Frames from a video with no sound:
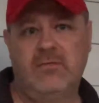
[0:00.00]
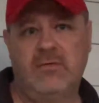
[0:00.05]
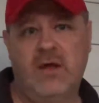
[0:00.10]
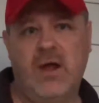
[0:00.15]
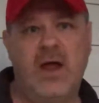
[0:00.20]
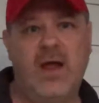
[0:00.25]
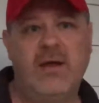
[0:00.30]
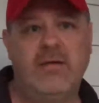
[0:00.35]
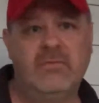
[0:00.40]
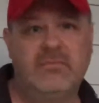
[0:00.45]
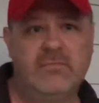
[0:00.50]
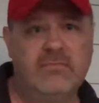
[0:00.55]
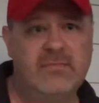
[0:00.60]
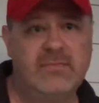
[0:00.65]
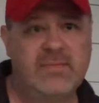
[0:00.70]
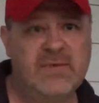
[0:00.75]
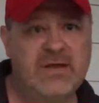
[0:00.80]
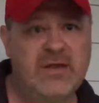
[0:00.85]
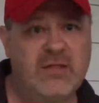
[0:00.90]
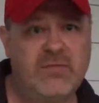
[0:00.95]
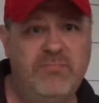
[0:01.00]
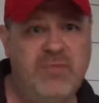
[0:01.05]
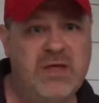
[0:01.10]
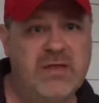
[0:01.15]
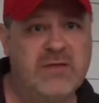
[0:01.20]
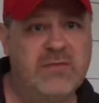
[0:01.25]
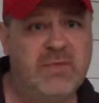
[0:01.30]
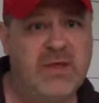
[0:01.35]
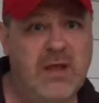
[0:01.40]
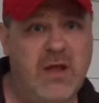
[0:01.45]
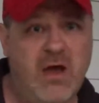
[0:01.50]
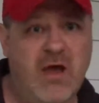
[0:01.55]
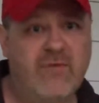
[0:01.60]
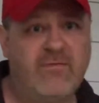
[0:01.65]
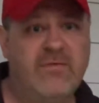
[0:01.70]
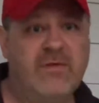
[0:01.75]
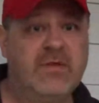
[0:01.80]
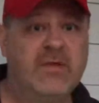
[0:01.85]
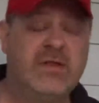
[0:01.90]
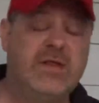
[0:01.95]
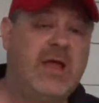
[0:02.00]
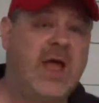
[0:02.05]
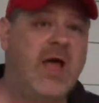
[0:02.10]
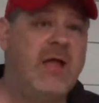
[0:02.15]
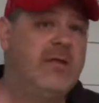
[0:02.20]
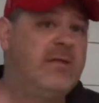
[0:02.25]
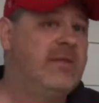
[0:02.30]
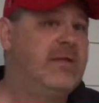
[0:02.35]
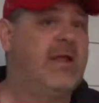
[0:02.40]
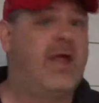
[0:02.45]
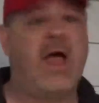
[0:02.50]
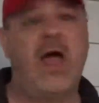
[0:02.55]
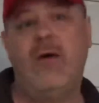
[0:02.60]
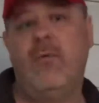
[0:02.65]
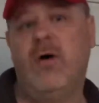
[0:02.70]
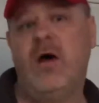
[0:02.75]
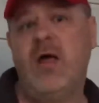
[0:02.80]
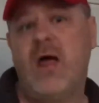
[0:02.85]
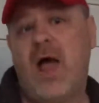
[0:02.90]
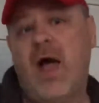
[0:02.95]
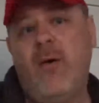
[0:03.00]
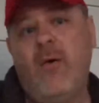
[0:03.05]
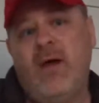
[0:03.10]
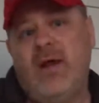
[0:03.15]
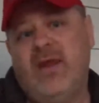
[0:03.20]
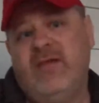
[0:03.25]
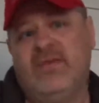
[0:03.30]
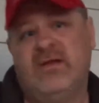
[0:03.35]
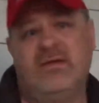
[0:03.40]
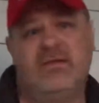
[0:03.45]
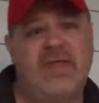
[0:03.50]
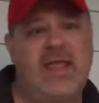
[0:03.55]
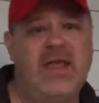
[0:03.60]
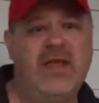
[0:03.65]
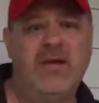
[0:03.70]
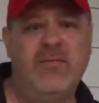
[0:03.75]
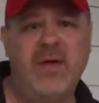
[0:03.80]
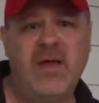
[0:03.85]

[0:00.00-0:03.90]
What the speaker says: Alright? Just pissing me off. See, I wasn't even thinking